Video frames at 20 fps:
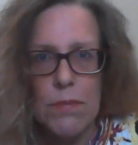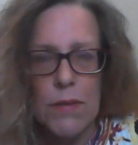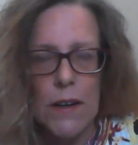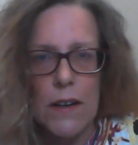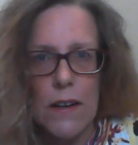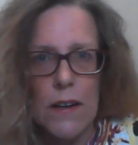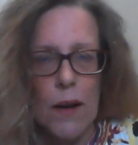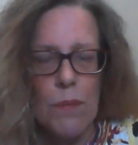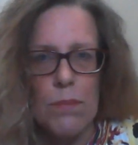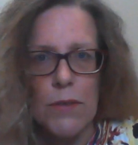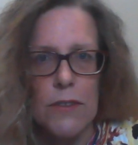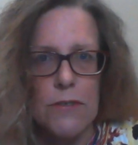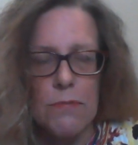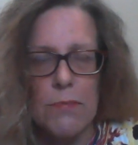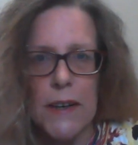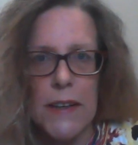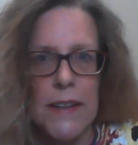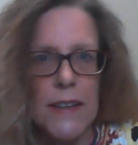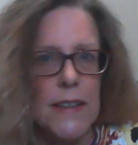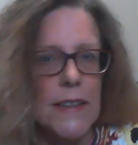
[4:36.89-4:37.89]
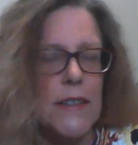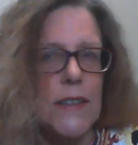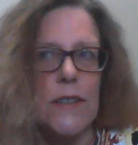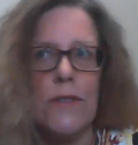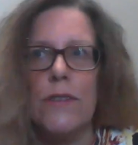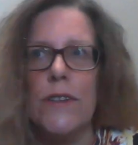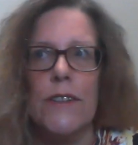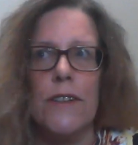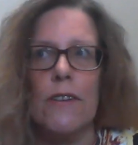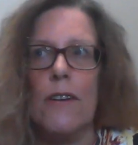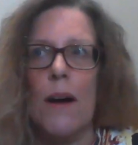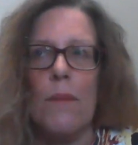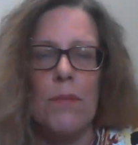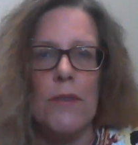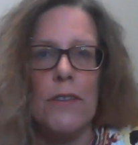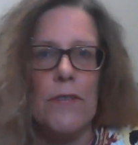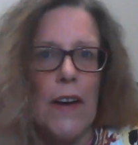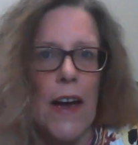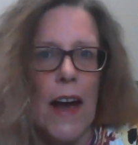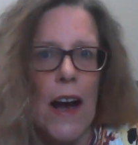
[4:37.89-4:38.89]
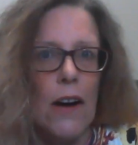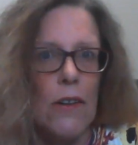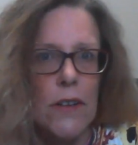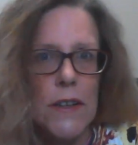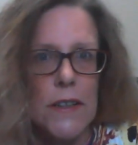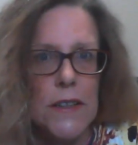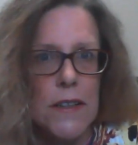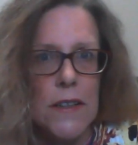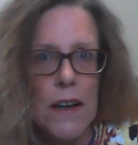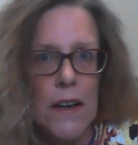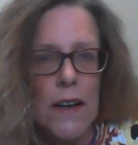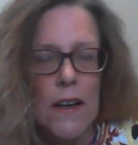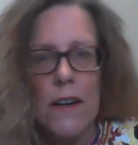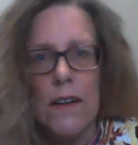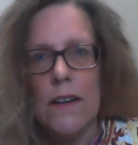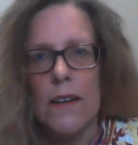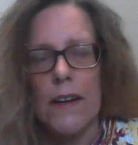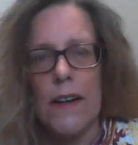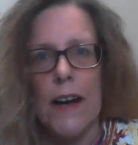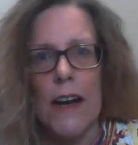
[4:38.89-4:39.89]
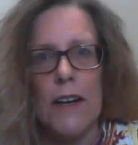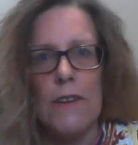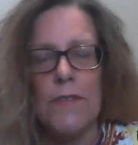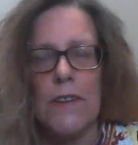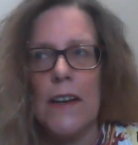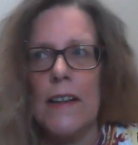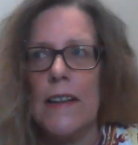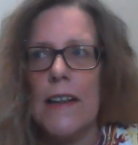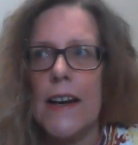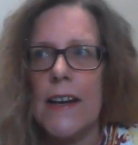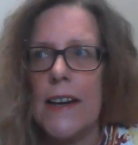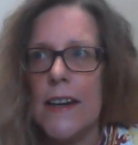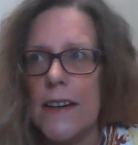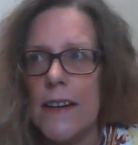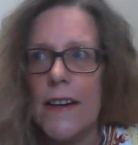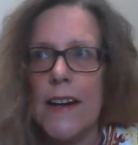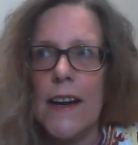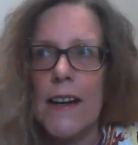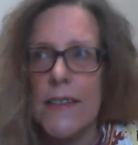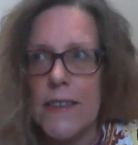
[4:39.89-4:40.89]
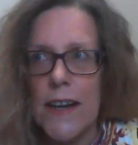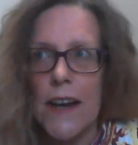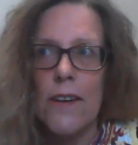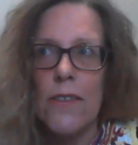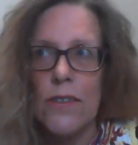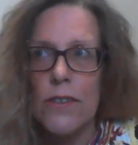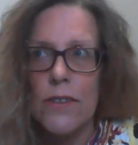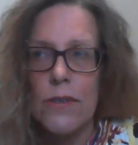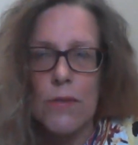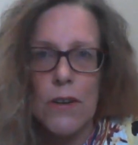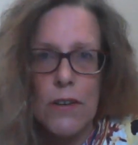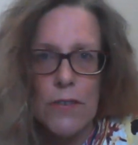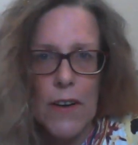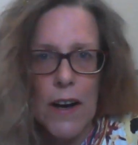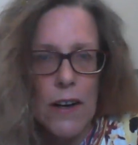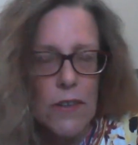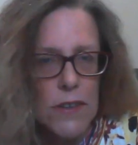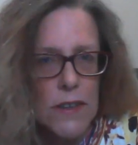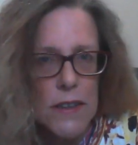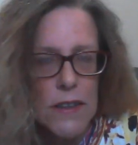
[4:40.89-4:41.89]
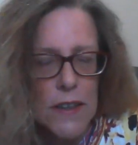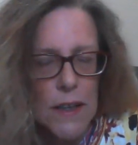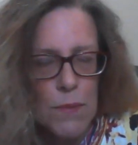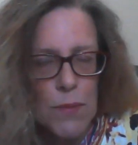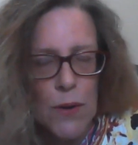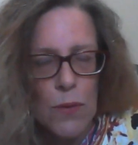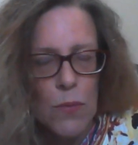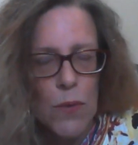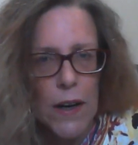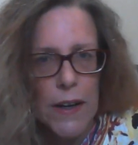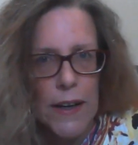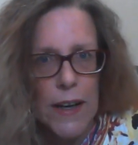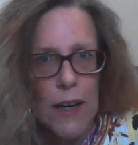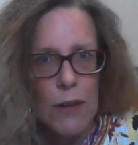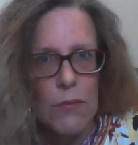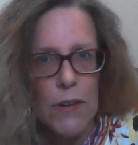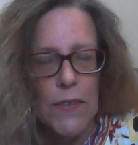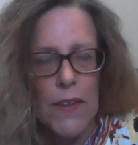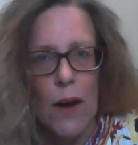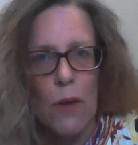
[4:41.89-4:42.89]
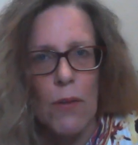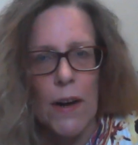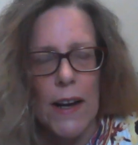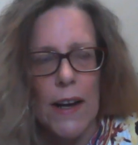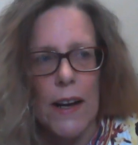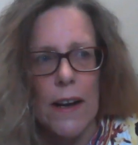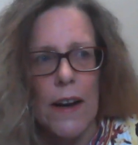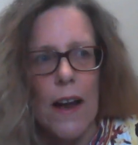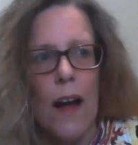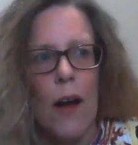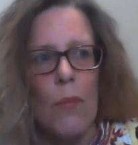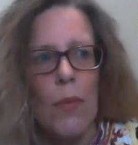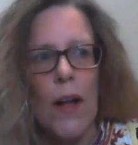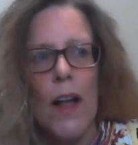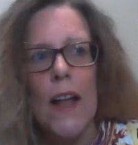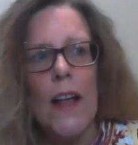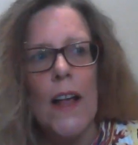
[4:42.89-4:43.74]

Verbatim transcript: A couple of minutes through to a couple of hours, okay? If you're lucky, you get ten or twelve hours sleep in one hit without waking up.